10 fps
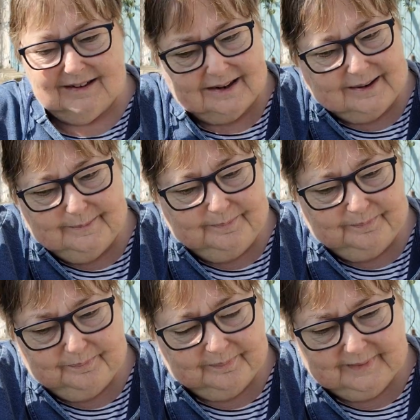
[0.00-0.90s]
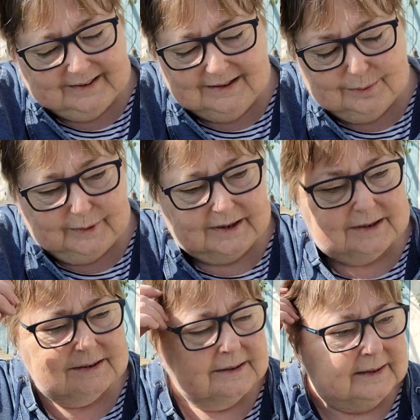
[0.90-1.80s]
It's
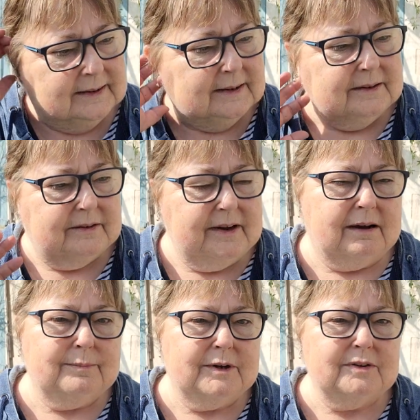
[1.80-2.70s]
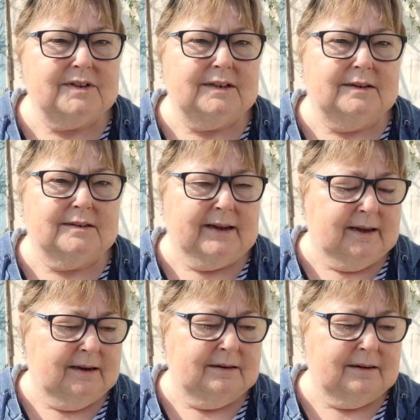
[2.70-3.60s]
weird. So yeah, I'm using this
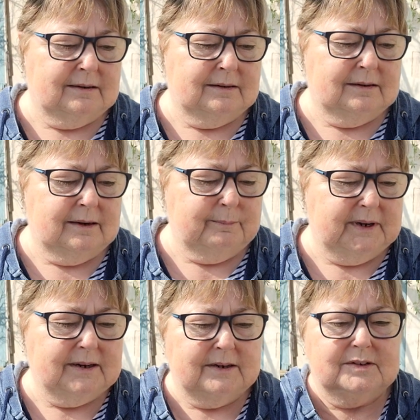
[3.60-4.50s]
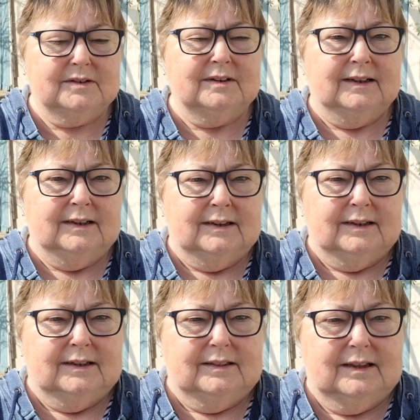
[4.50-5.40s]
hand, and because
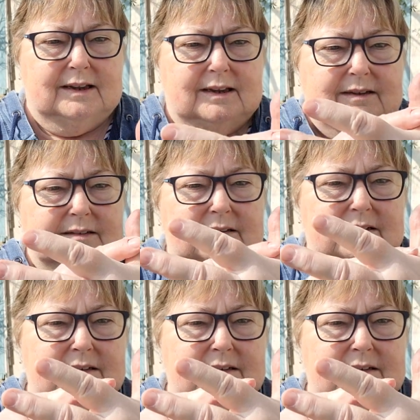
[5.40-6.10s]
these